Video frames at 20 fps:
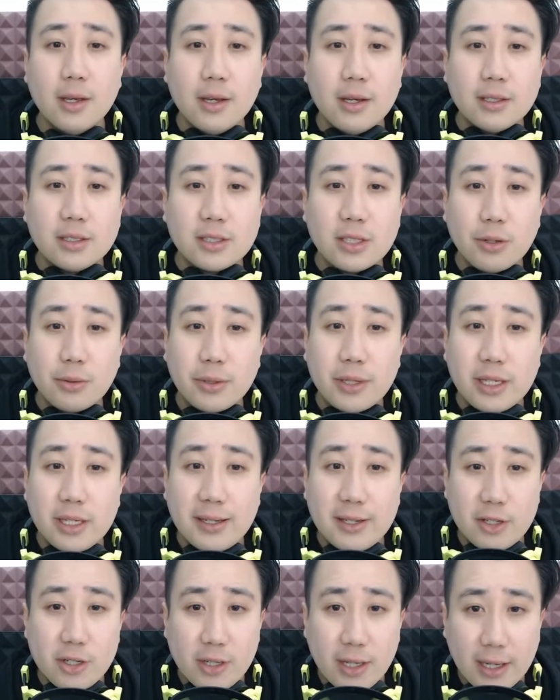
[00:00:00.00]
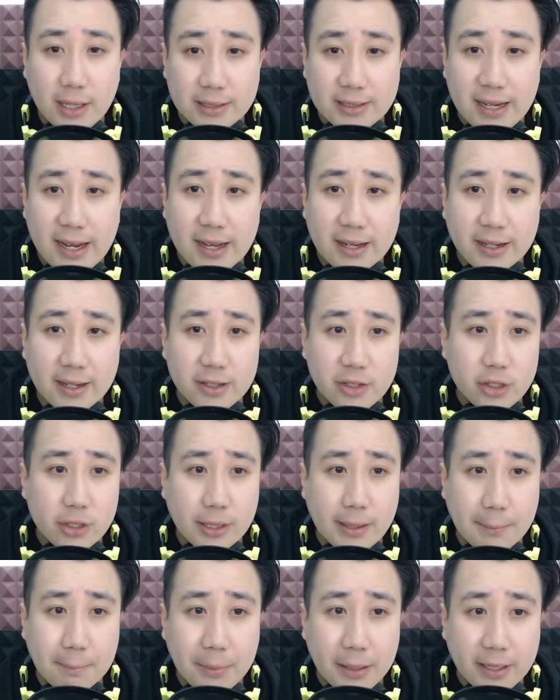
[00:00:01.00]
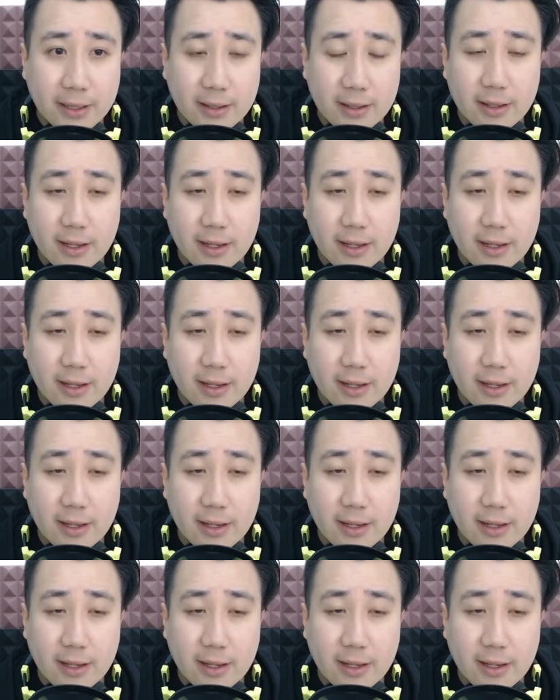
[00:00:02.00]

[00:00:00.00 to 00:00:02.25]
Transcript: So her target, she can pick